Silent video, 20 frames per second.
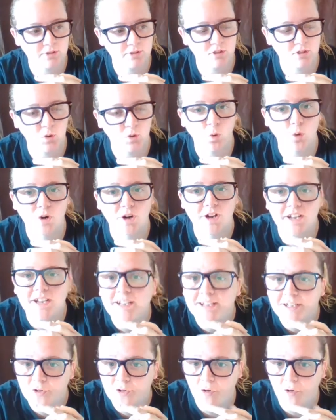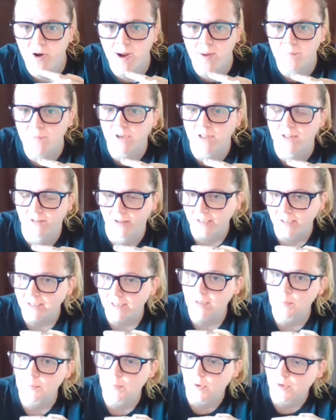gory crap. I like
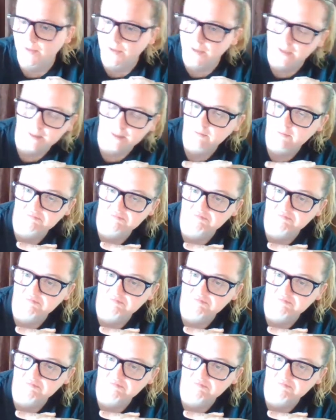it, but like,